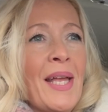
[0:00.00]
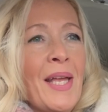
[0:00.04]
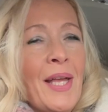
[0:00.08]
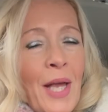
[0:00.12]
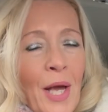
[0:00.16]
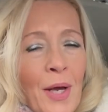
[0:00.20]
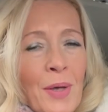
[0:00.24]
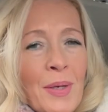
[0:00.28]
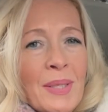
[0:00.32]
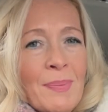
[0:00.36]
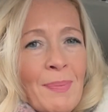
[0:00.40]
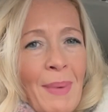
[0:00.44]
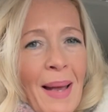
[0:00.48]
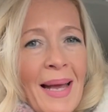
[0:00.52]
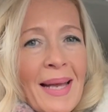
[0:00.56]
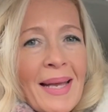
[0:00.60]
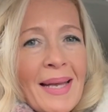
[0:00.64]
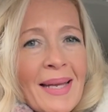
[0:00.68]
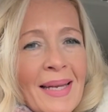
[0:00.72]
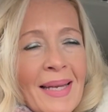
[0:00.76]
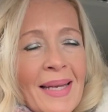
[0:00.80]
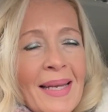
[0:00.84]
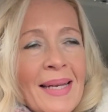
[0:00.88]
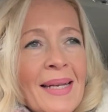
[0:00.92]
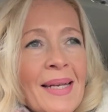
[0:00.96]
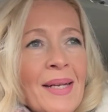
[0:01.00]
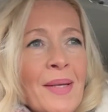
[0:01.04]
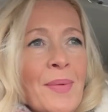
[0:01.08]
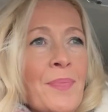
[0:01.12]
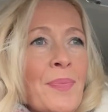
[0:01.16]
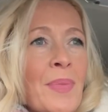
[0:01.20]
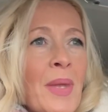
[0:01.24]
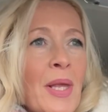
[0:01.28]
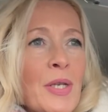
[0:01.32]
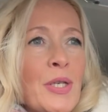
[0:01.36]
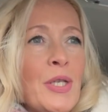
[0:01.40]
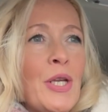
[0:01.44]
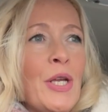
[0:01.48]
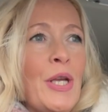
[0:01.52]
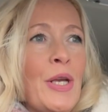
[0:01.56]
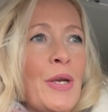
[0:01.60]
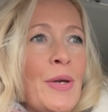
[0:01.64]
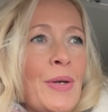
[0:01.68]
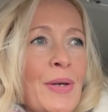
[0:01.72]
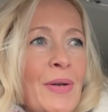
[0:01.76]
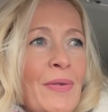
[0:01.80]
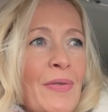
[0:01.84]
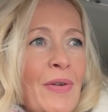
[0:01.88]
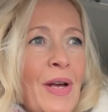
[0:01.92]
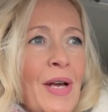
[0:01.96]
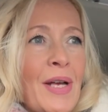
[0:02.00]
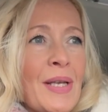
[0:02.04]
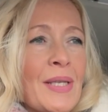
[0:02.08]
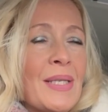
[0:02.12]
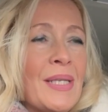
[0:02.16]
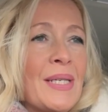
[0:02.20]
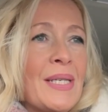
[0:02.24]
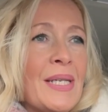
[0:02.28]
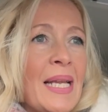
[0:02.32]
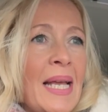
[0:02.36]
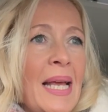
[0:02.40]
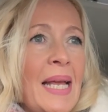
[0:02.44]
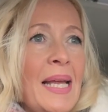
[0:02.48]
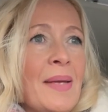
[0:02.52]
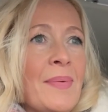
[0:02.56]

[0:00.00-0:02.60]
goes back to university,